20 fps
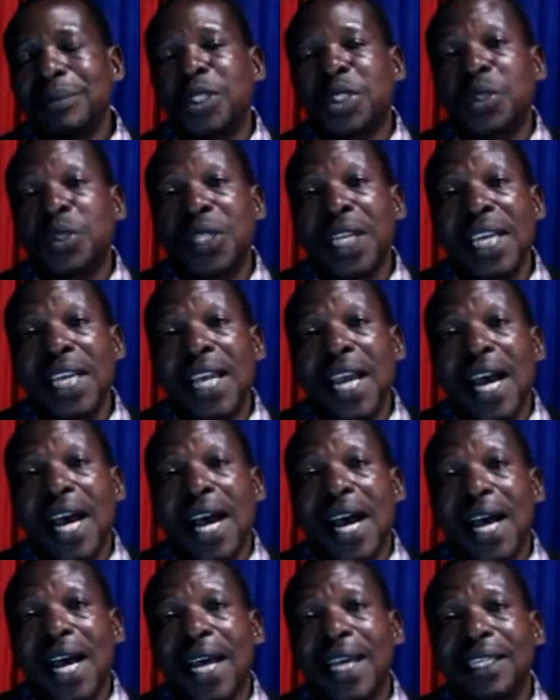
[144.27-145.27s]
Today,
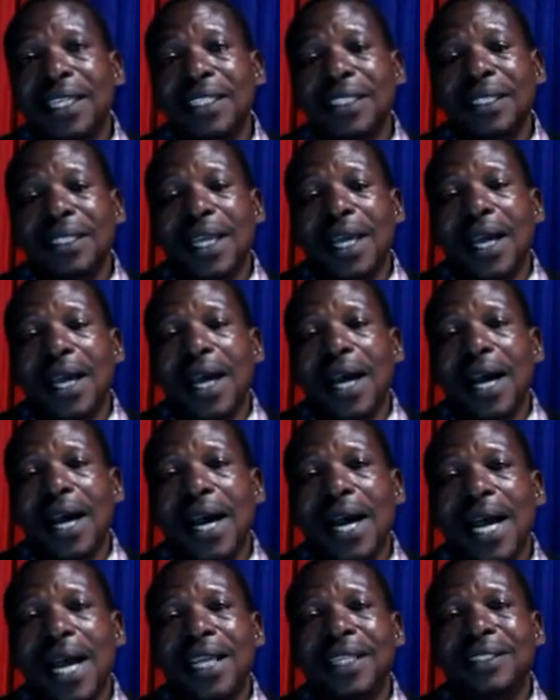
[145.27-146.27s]

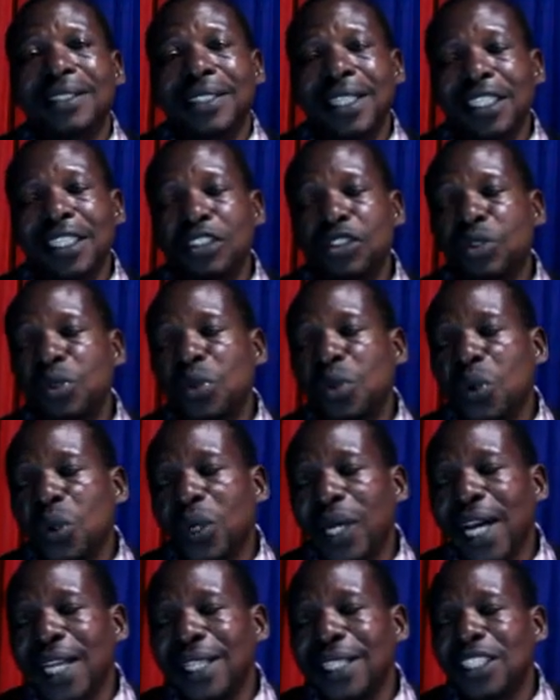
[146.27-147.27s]
I intend to
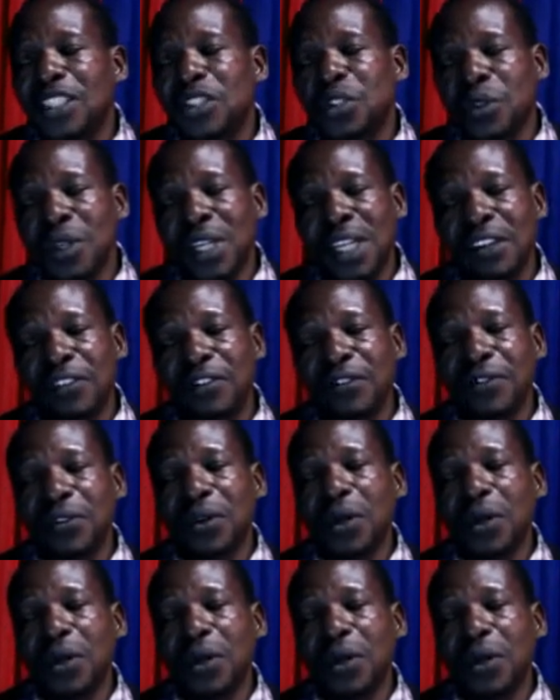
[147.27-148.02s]
look at the 12